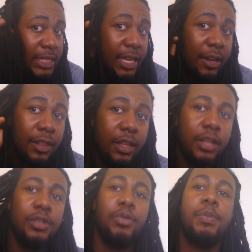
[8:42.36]
down in the
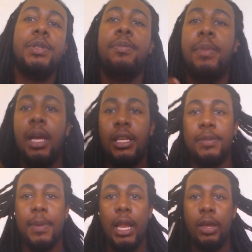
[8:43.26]
description box
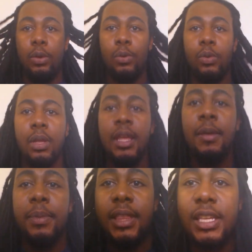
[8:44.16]
below.
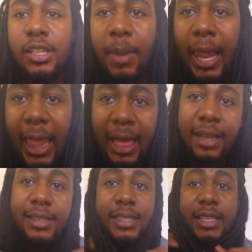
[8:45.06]
But these are my
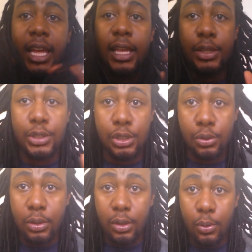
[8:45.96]
locks. They
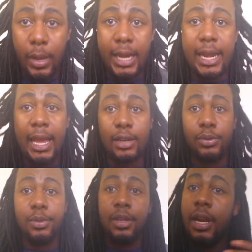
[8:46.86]
do look quite
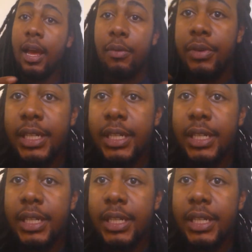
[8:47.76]
natural. They're not